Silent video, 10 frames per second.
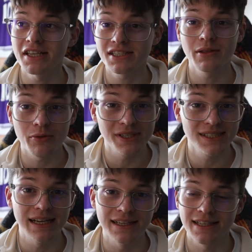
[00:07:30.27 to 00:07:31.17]
It's the
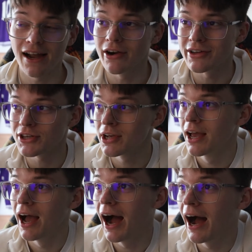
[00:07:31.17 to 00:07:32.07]
Mercedes garage,
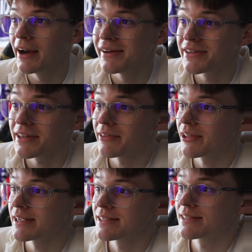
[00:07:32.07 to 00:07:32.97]
and
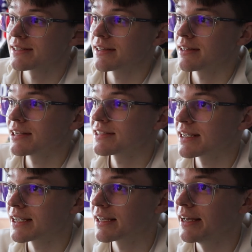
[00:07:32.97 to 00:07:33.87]
this
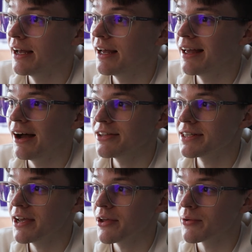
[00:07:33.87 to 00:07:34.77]
thing, I
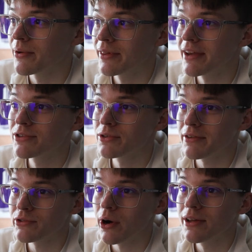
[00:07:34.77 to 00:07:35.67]
don't know,
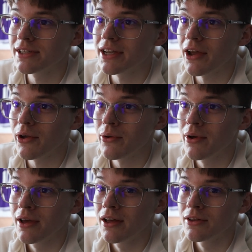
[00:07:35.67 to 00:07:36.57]
they've tried
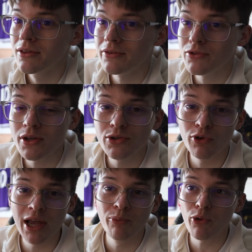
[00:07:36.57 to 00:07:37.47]
to
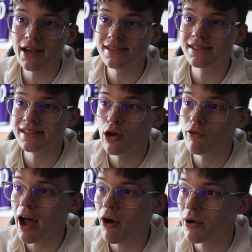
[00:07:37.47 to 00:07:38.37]
re-embrace the
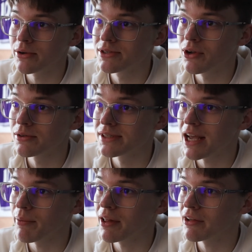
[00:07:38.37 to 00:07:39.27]
silver arrows
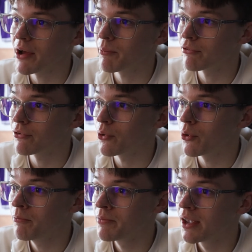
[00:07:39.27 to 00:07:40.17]
concept that they've had
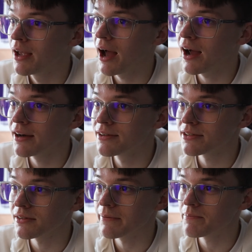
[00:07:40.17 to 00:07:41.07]
before,
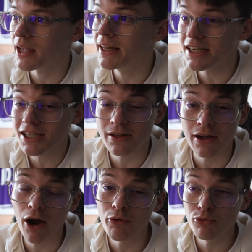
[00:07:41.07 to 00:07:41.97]
and
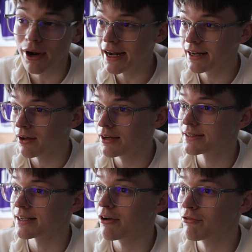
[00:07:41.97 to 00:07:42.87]
initially I really
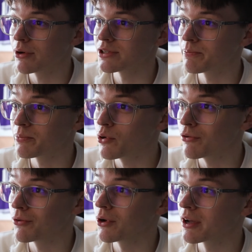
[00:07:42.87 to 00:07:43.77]
liked it. I thought it was a
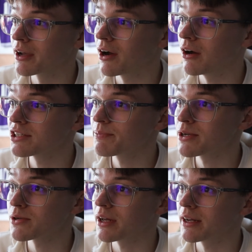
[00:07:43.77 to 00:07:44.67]
beautiful looking car,
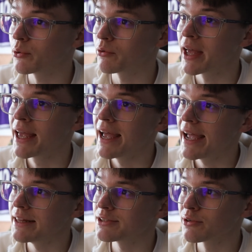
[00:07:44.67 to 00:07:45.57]
especially like little
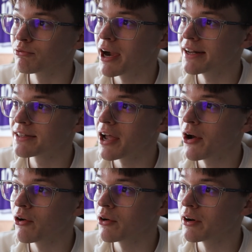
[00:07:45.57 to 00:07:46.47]
hints of red
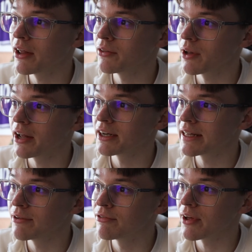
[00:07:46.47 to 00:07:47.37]
going on
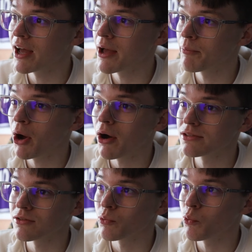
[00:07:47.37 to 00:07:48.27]
underneath
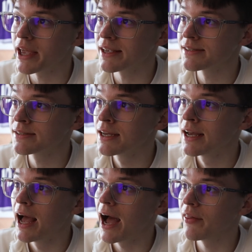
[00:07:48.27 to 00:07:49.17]
parts of the wings
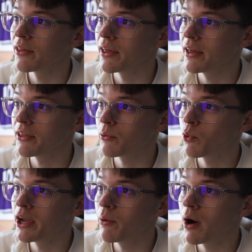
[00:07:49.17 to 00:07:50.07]
and the
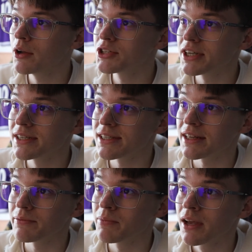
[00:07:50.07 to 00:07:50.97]
wheel arches,
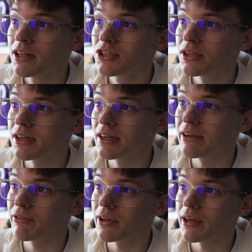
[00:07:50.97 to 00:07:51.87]
and just
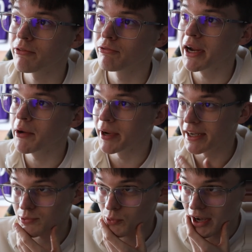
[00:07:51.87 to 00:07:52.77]
underneath the rear
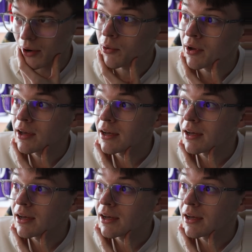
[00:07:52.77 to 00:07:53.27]
wing as well.